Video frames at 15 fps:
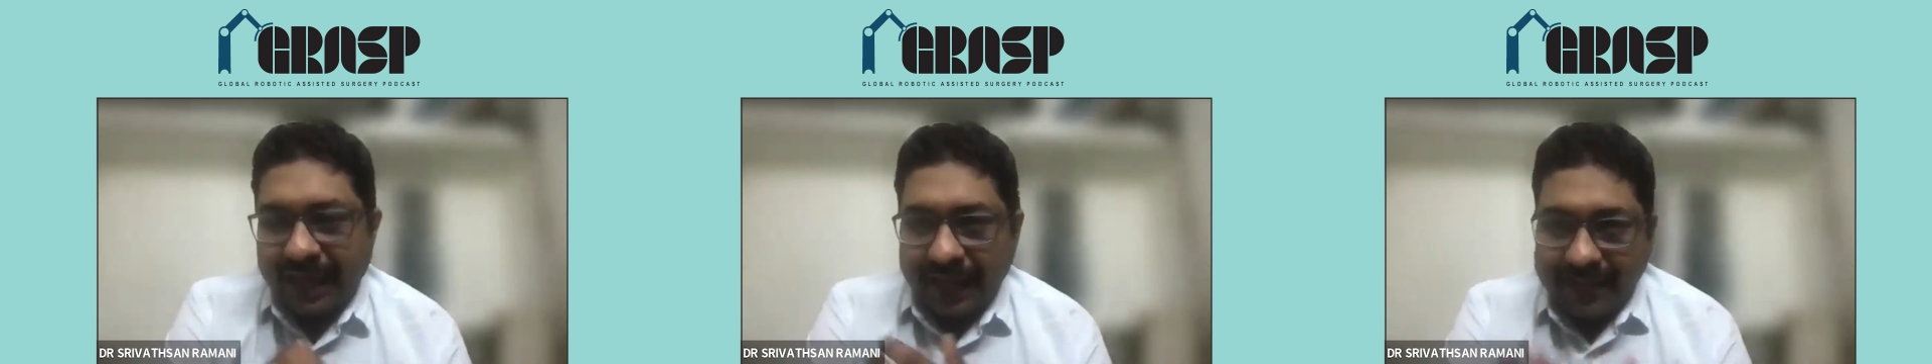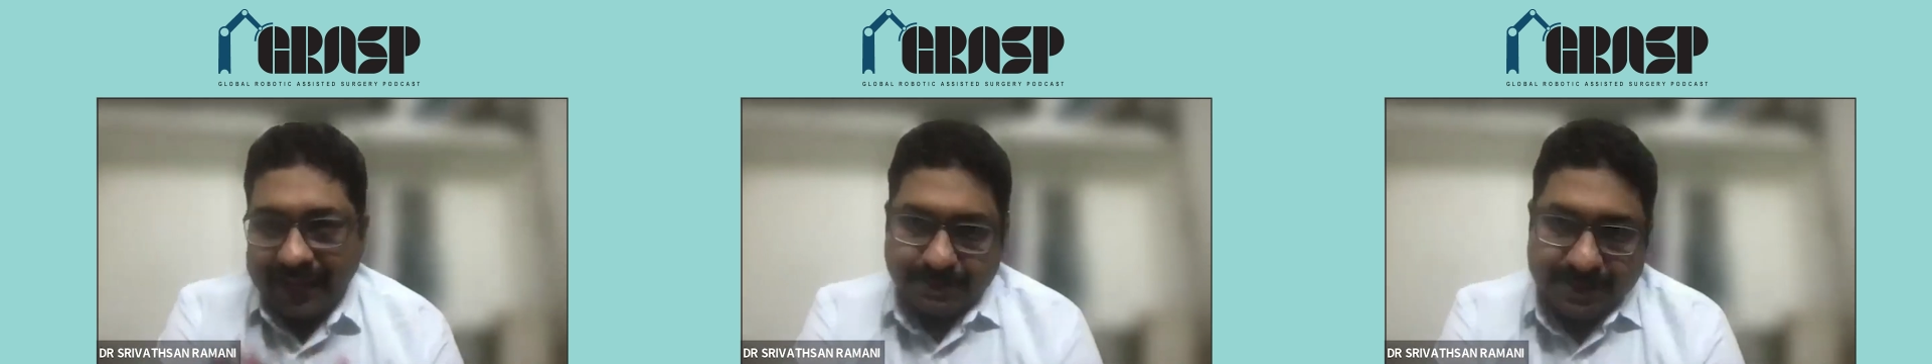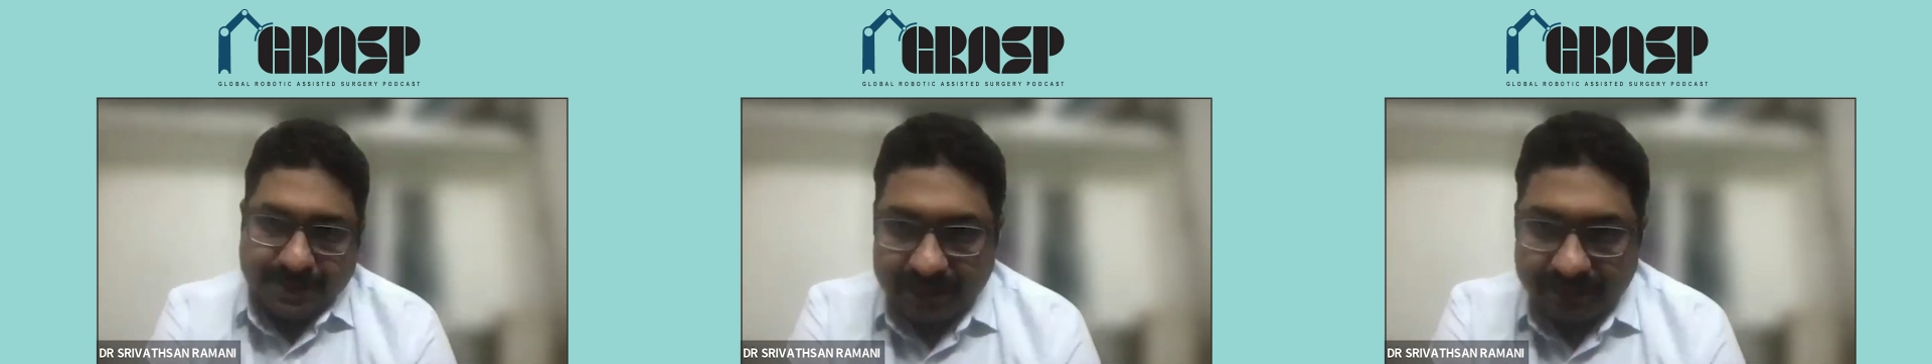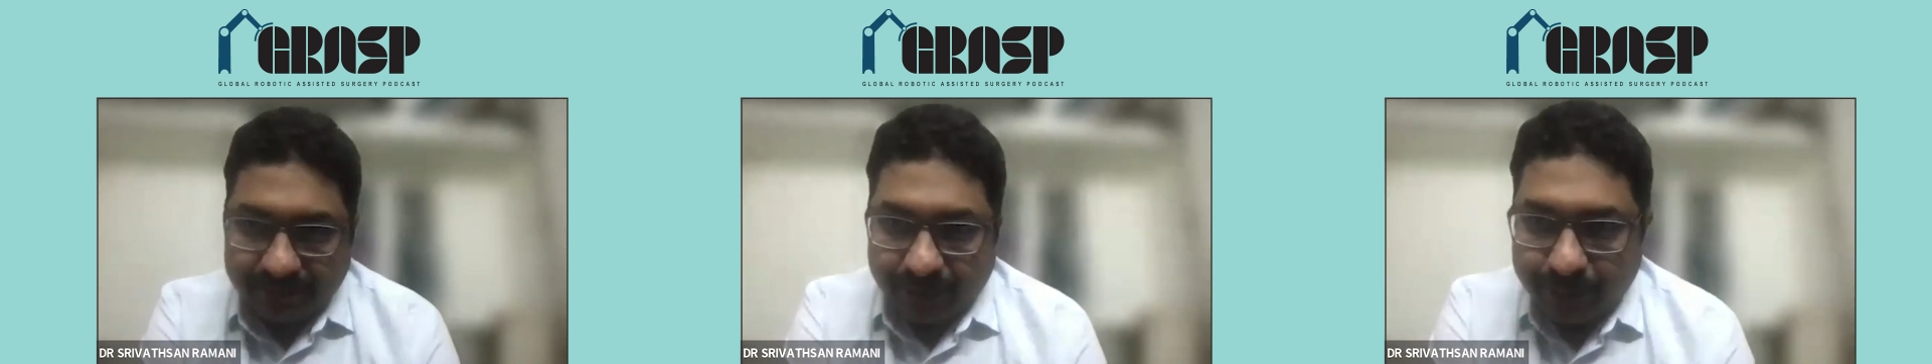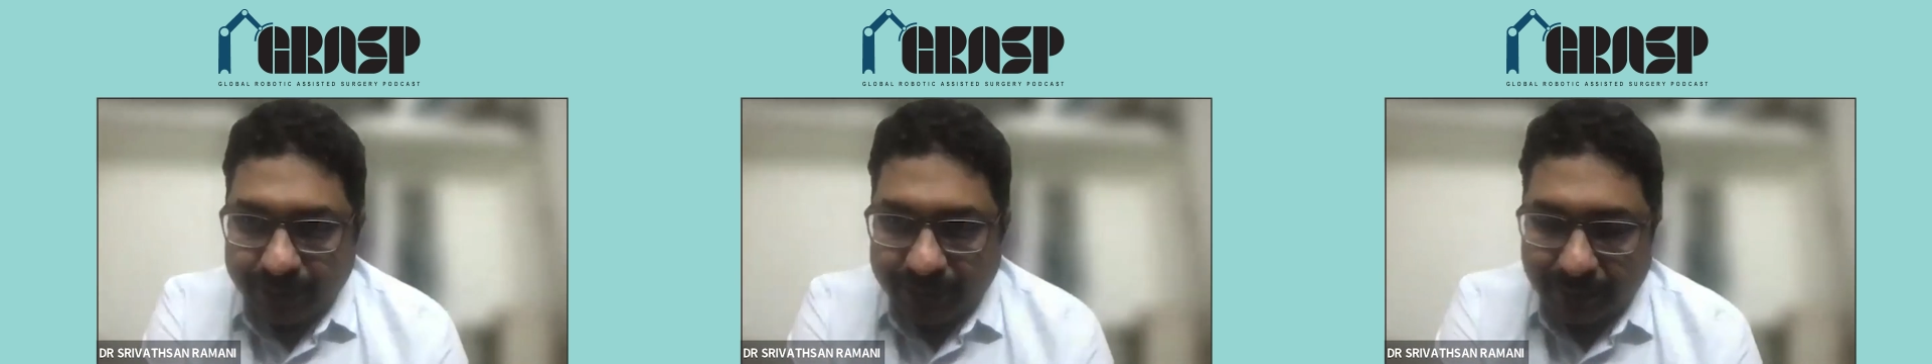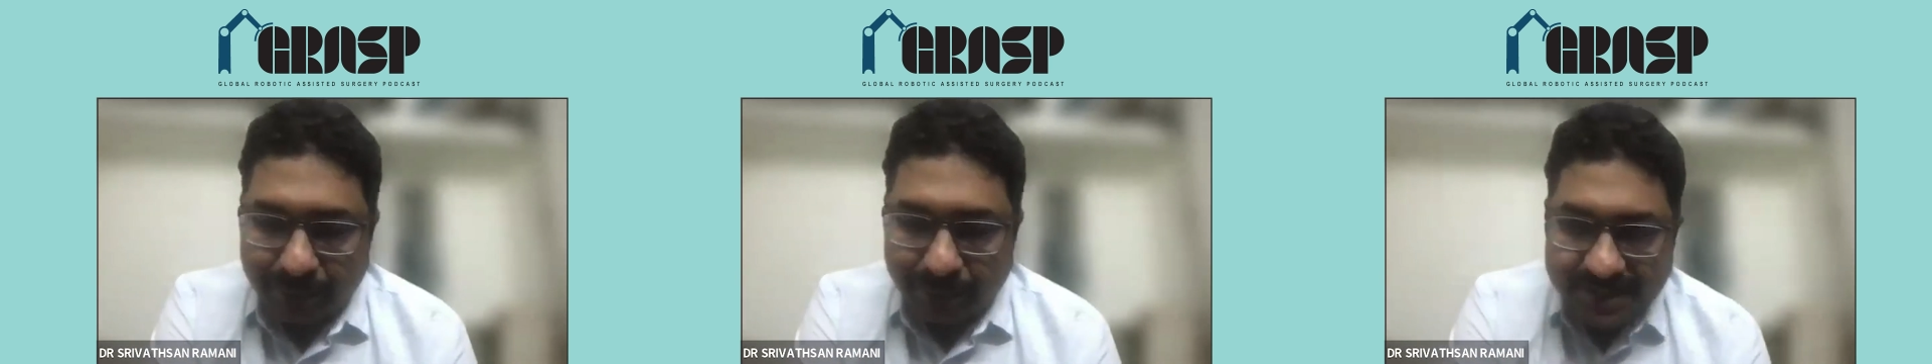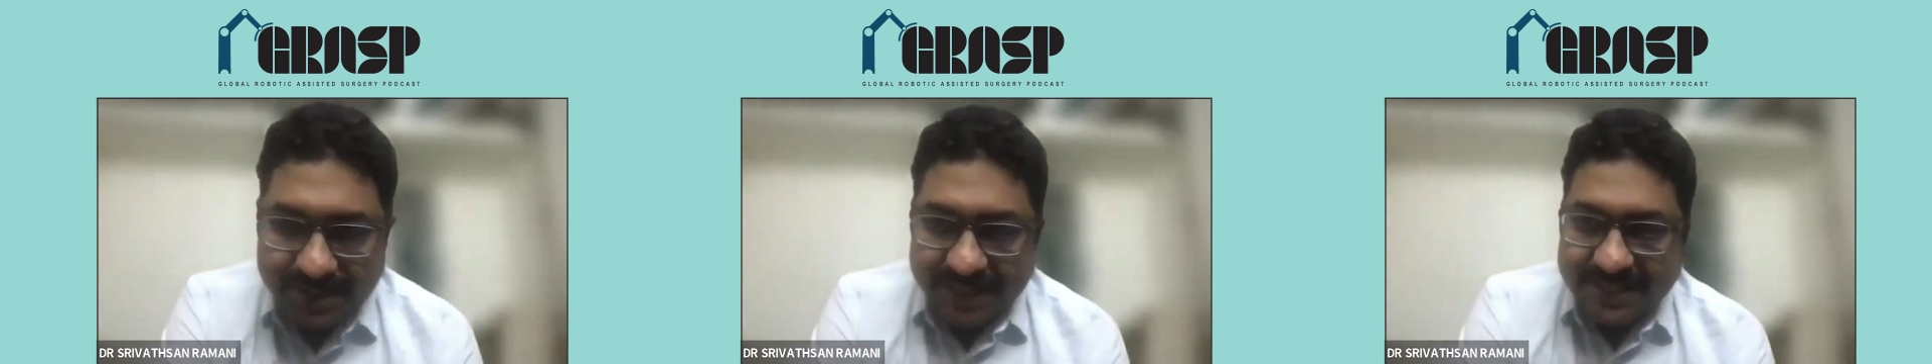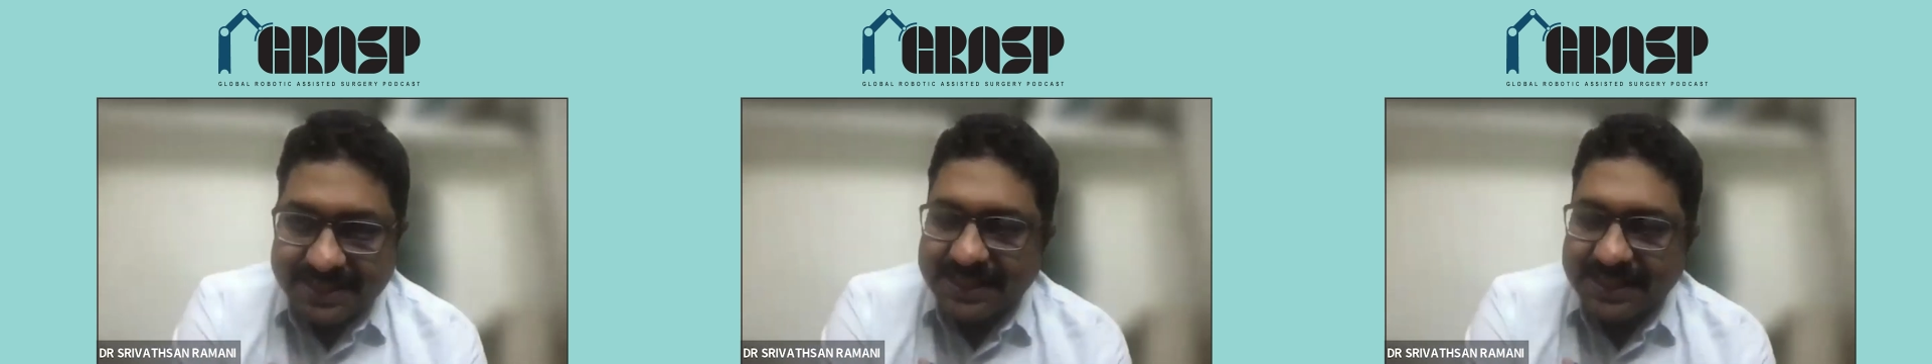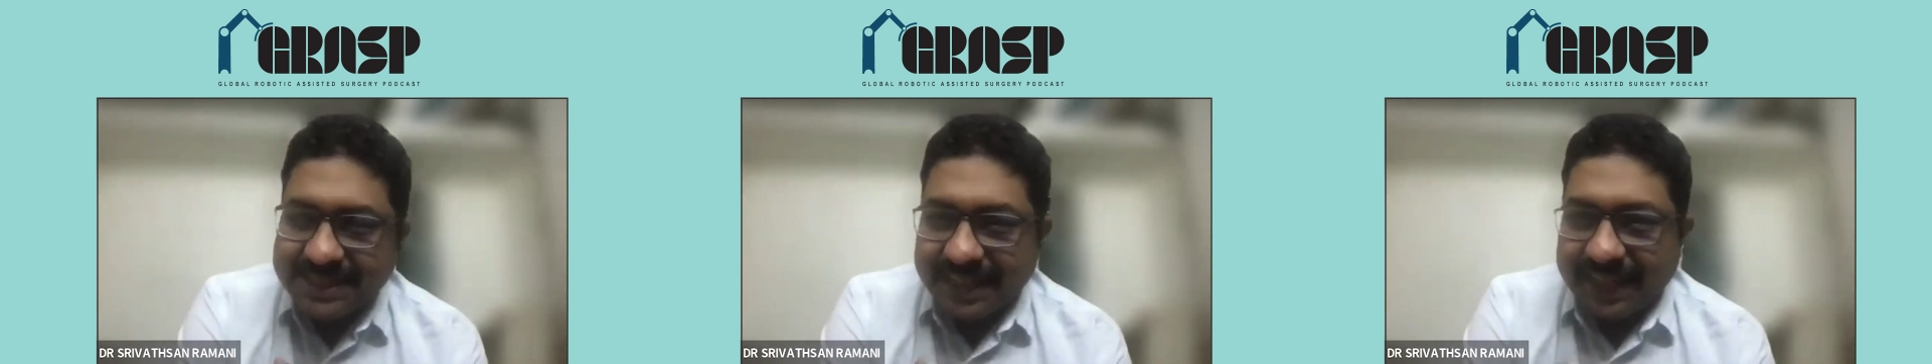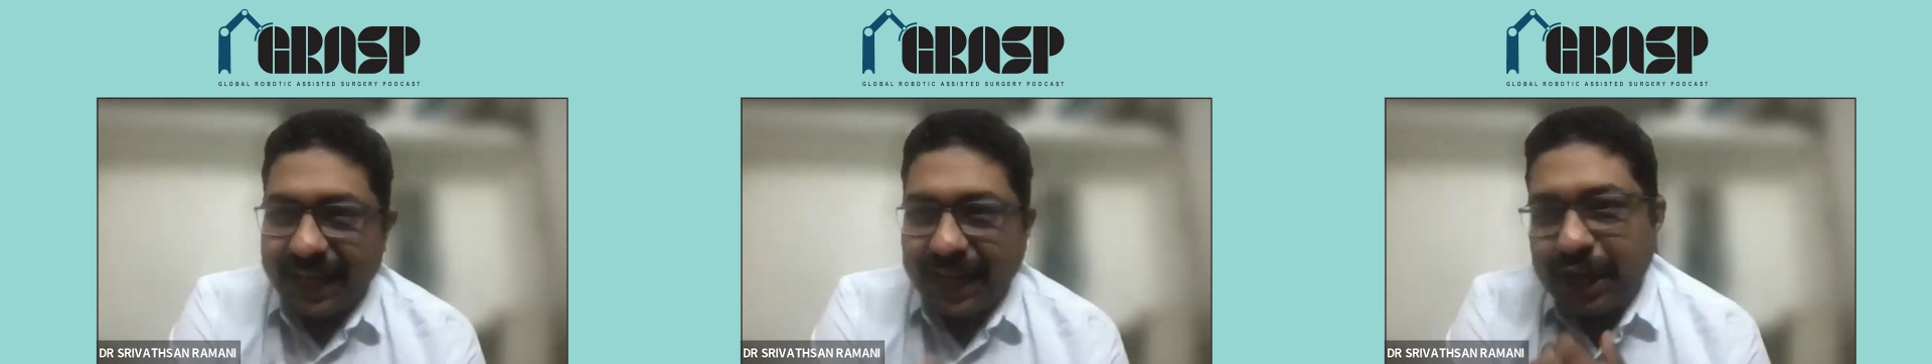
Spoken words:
especially if you're doing a prostate surgery,